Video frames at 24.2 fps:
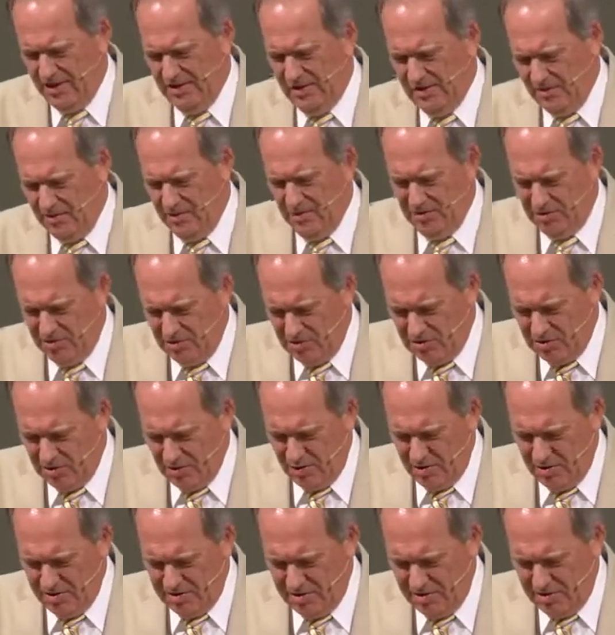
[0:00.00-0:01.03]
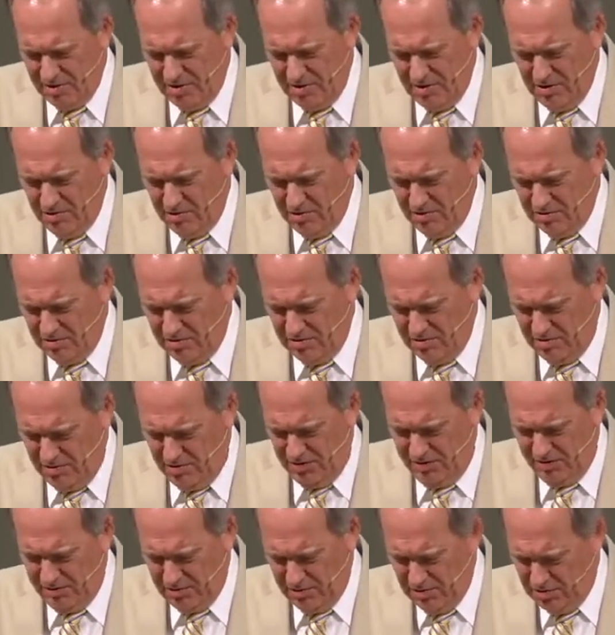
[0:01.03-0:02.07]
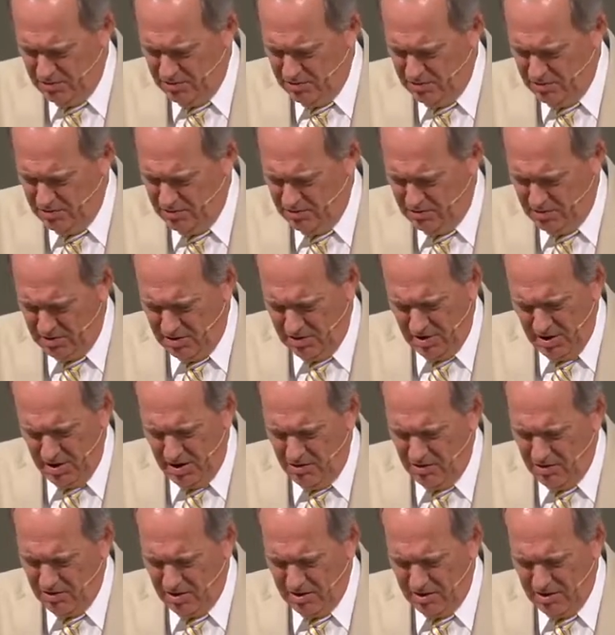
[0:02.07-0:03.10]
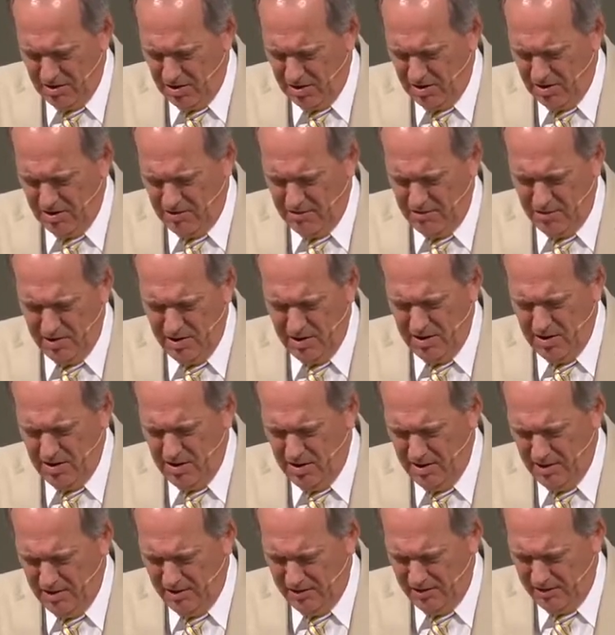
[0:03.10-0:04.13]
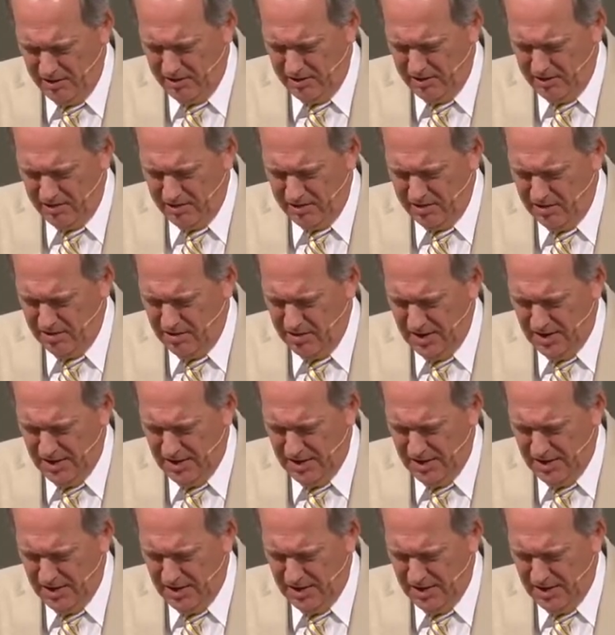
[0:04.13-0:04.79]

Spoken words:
We rejoice that you are on the throne, that our God reigns, that the